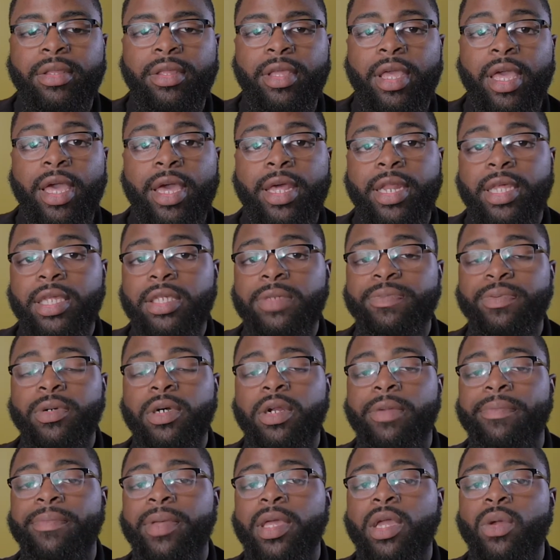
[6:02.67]
yeah, this put
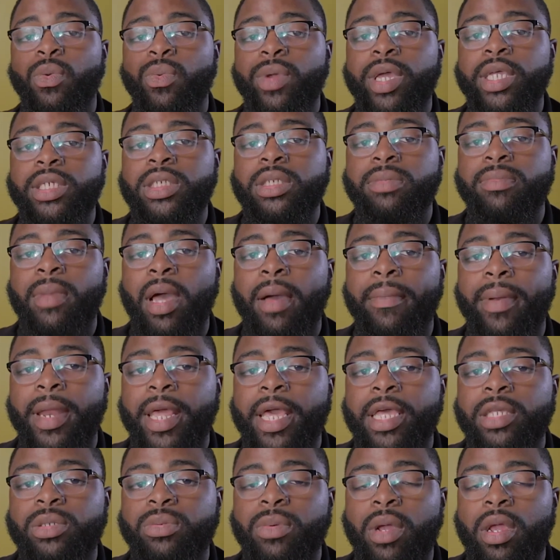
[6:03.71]
a big wrench in my
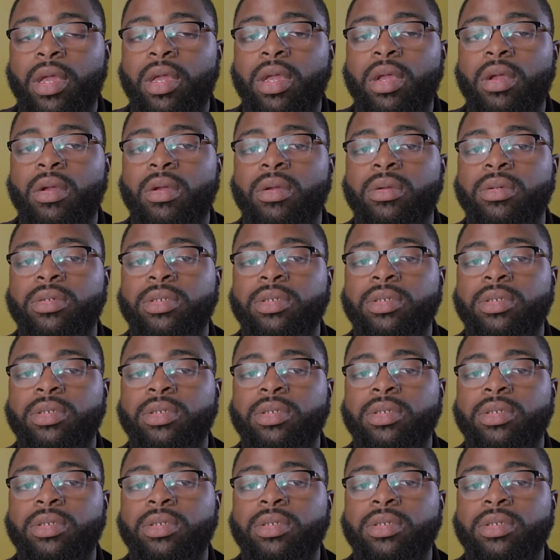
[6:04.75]
plans right here.